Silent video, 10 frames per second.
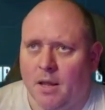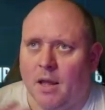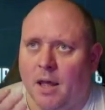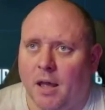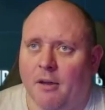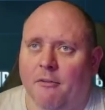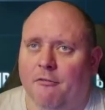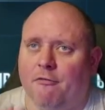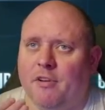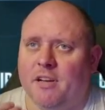
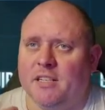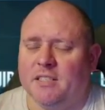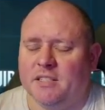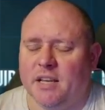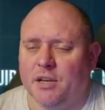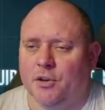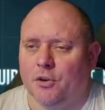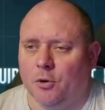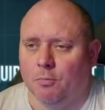every single